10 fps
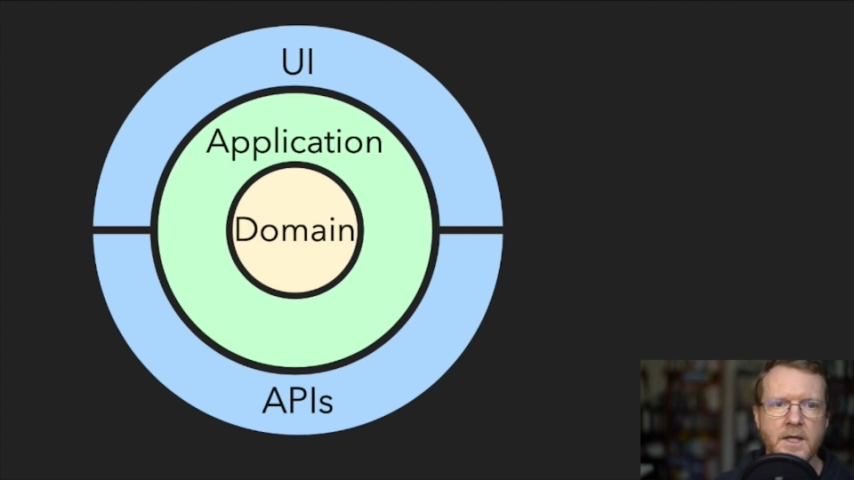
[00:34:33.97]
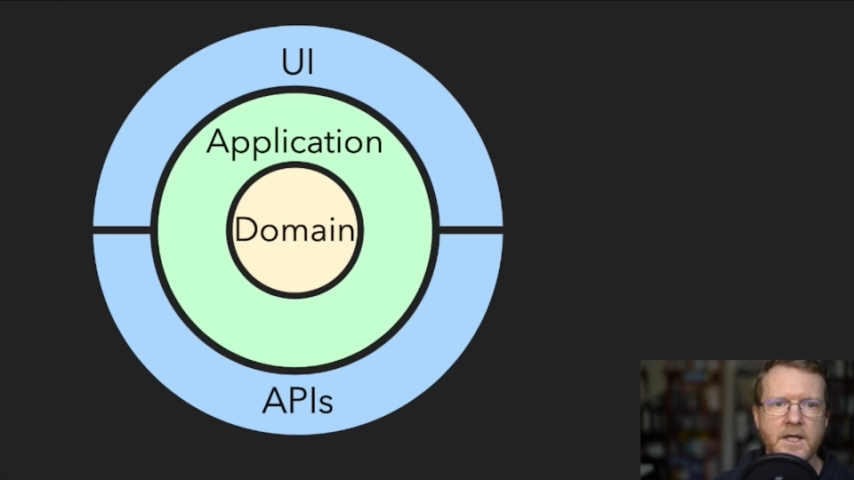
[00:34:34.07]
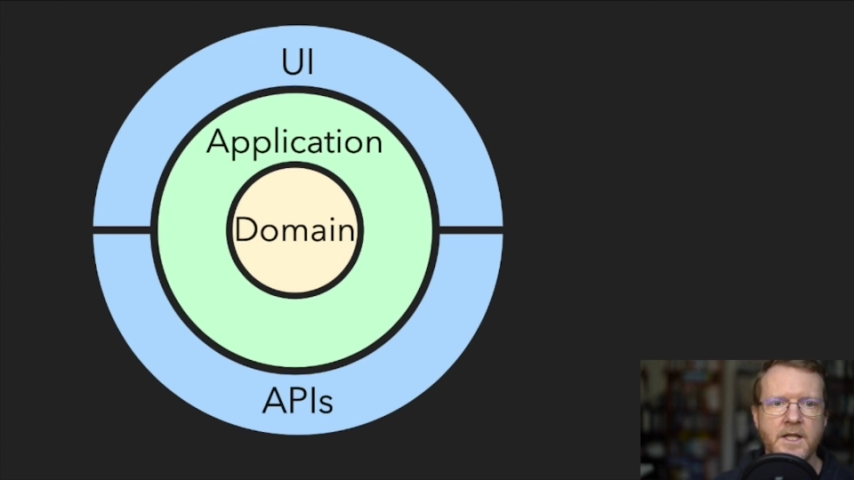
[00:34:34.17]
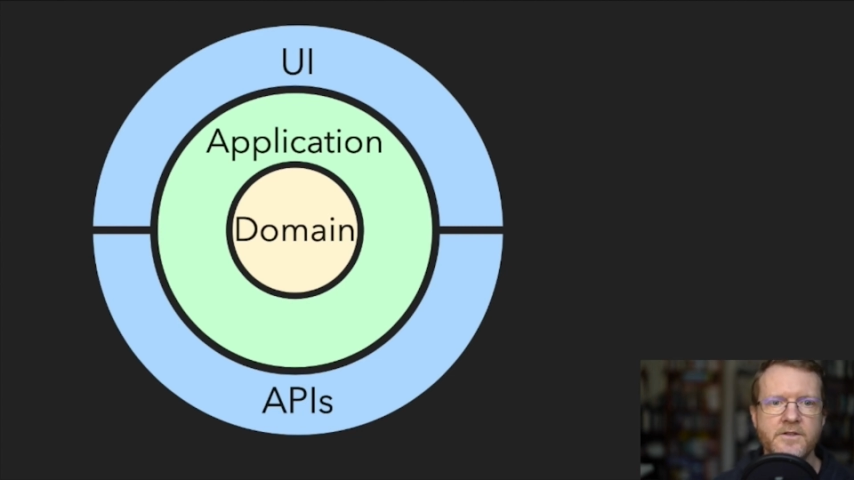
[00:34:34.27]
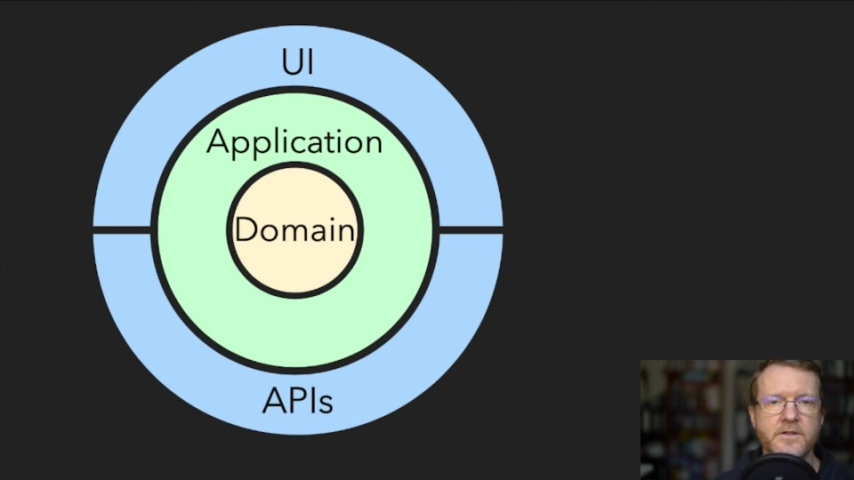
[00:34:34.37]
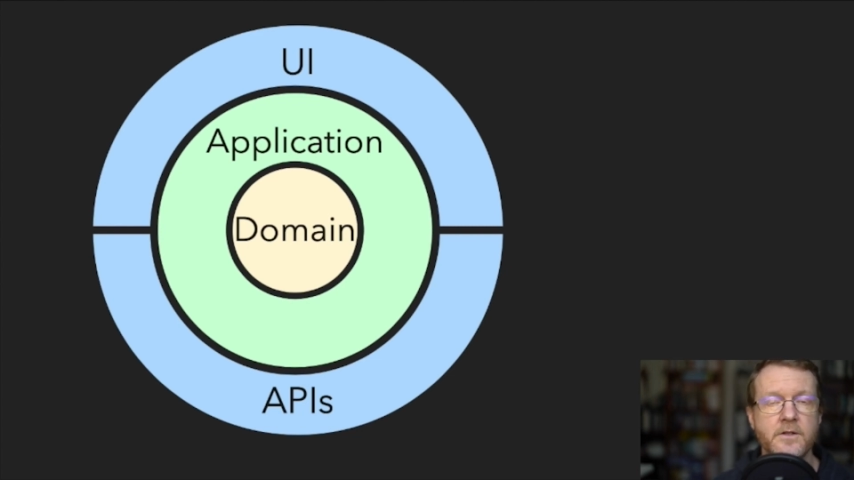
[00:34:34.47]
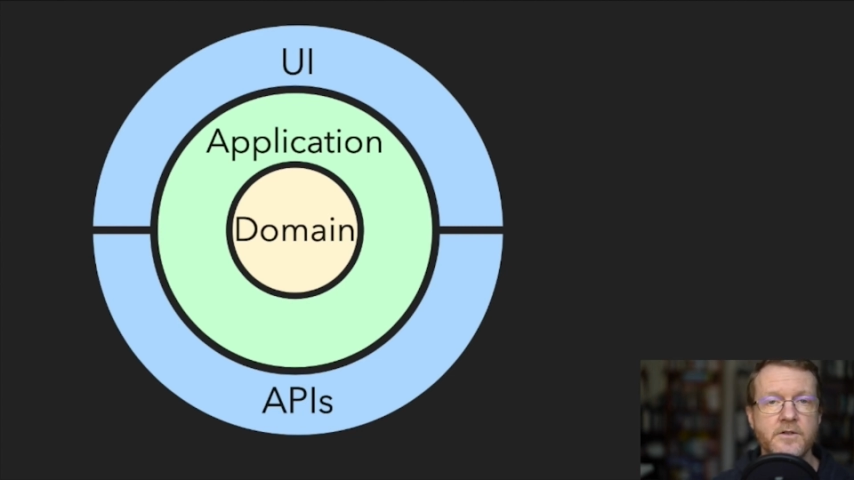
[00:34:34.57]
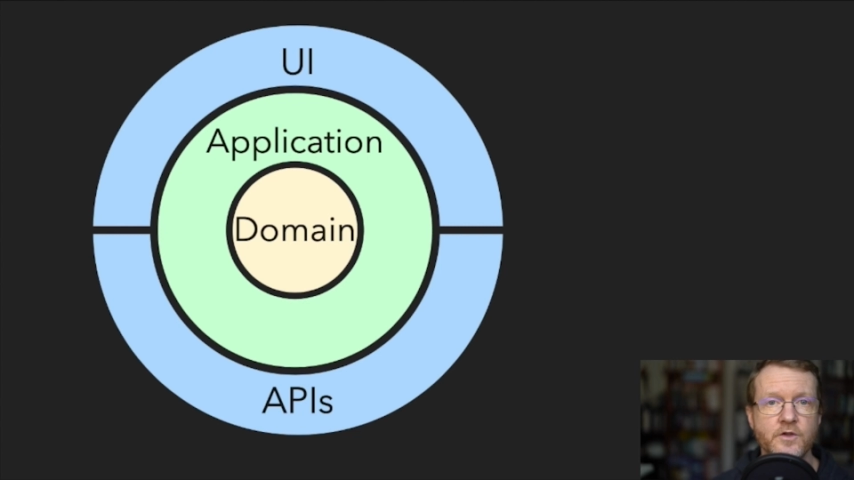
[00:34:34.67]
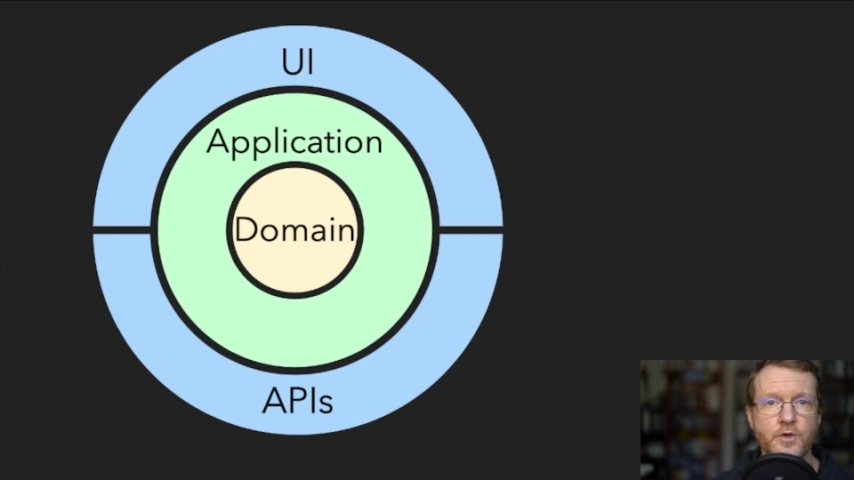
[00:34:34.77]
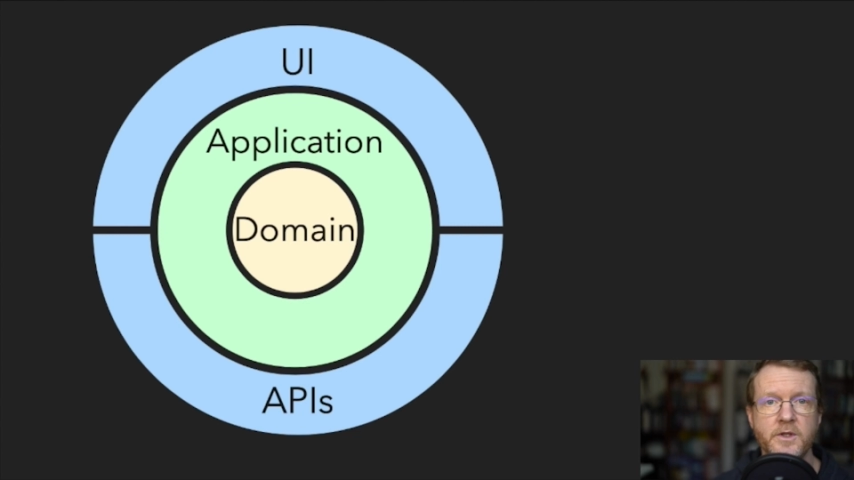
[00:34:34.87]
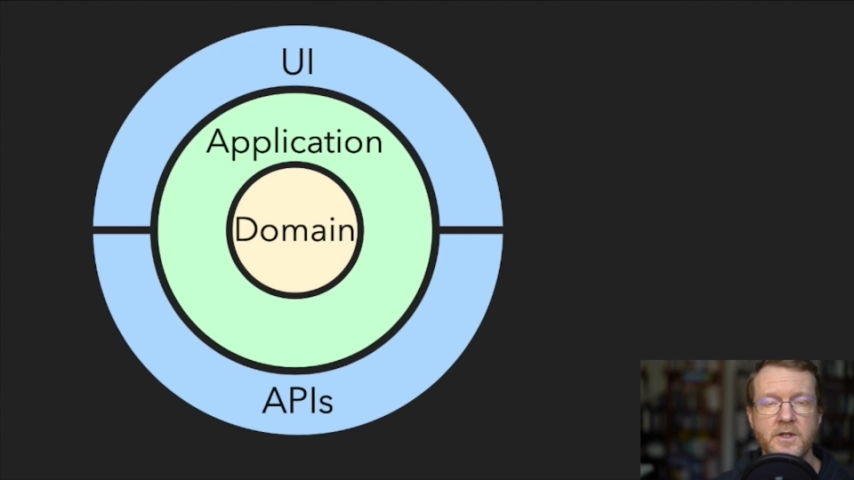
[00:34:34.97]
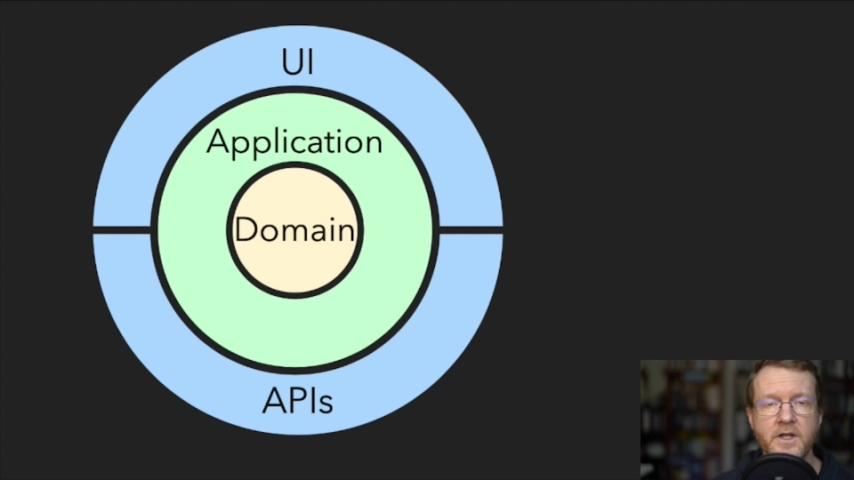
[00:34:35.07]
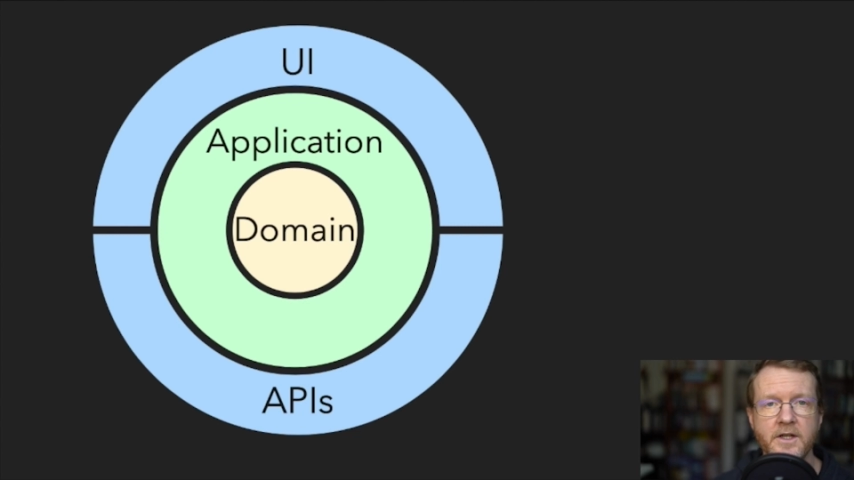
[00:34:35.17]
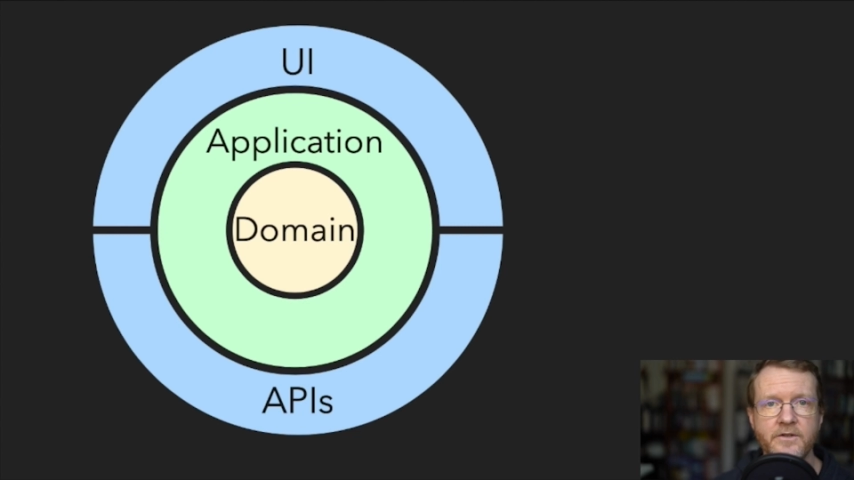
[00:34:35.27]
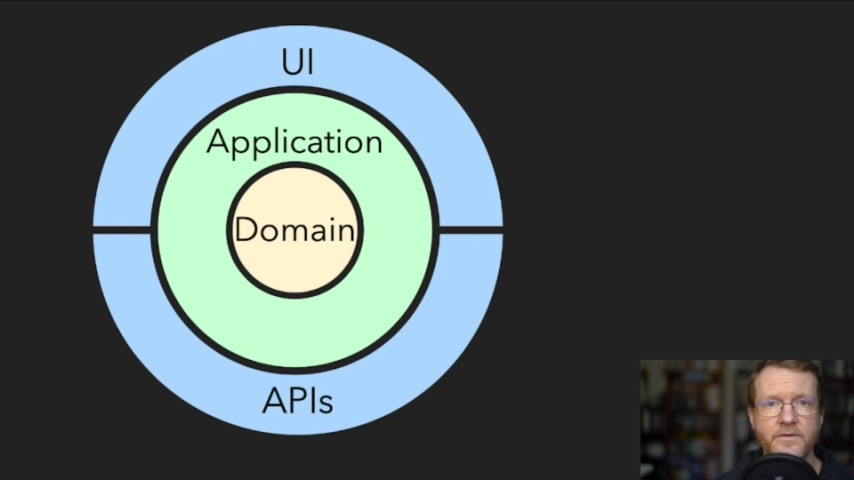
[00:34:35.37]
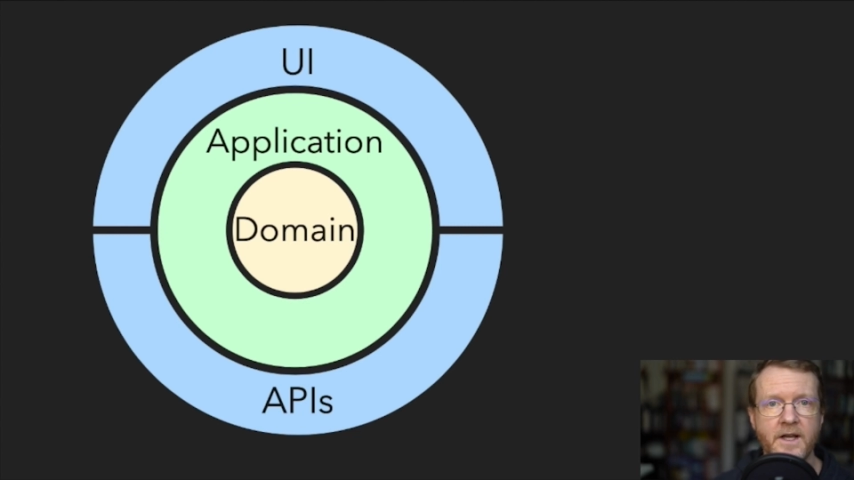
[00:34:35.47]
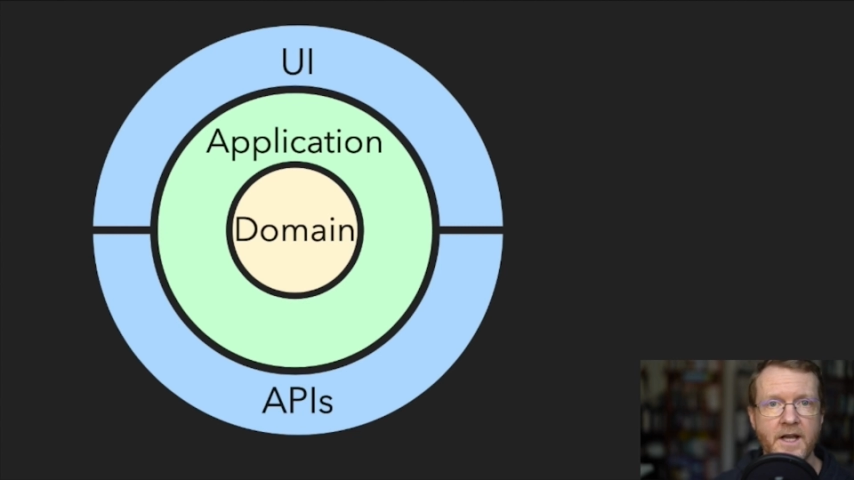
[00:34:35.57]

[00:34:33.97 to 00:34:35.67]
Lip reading: It's super nice for